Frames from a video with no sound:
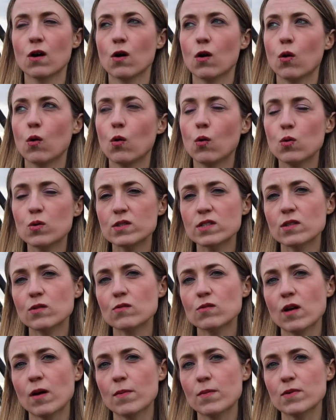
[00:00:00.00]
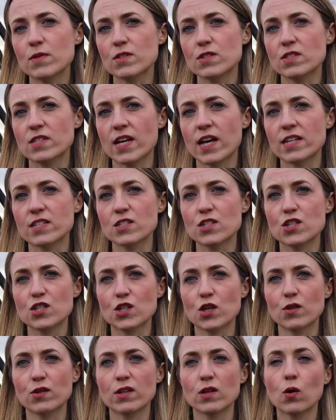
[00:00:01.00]
Ordinal numbers tend to
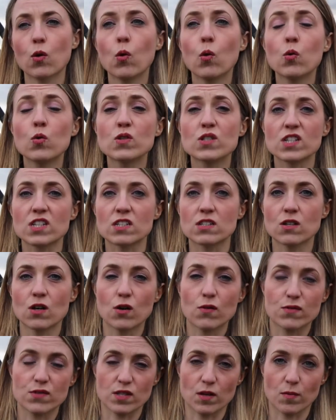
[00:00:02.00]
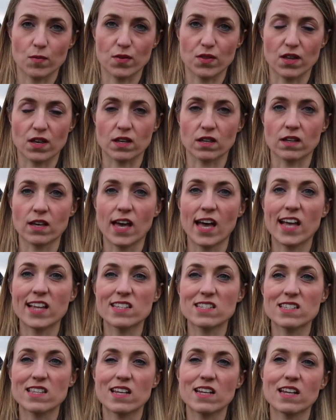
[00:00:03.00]
show the order of something, hence
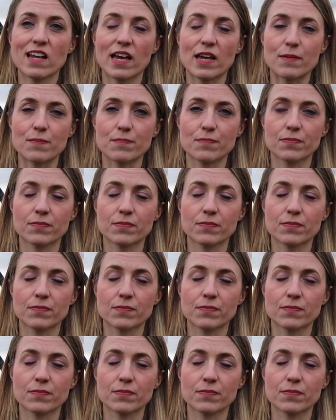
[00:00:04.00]
their name.